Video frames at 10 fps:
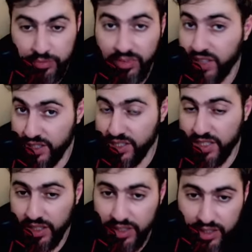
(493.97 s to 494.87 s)
This is
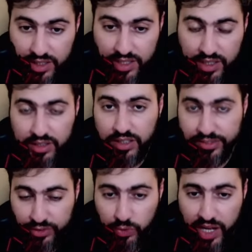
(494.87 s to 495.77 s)
another reason
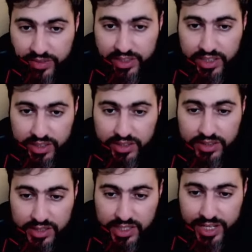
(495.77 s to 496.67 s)
if you have a Greedent,
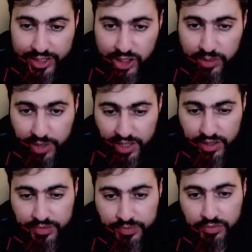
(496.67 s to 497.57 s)
it's actually better.
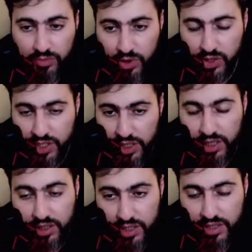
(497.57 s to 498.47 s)
Because
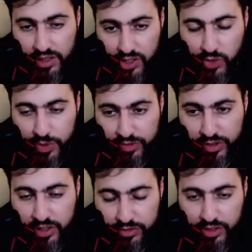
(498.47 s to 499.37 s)
Greedent doesn't take super
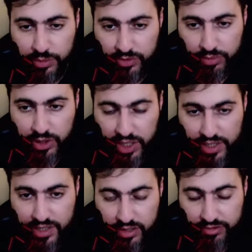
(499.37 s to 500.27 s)
effective from
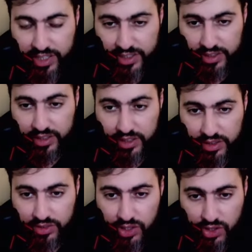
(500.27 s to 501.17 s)
Cress. In fact,
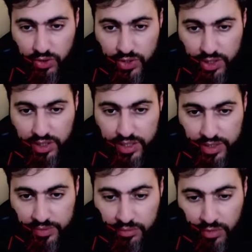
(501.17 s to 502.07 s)
Greedent destroys Cress.
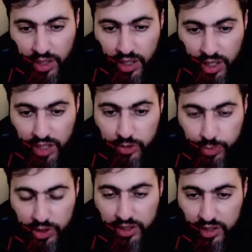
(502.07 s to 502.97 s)
And
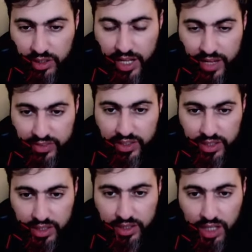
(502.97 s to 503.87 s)
opponent here having
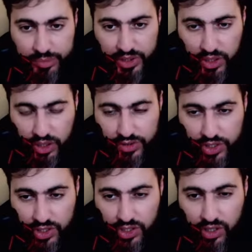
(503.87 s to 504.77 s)
an Umbreon,
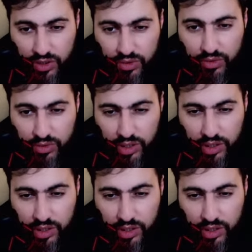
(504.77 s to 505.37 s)
so